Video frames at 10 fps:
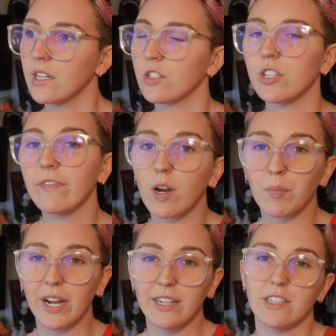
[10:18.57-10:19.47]
shift our
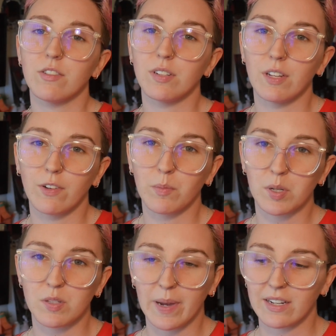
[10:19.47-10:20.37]
brain into a different
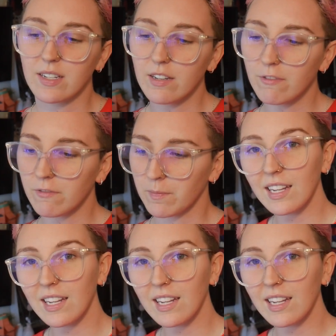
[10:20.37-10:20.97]
perspective.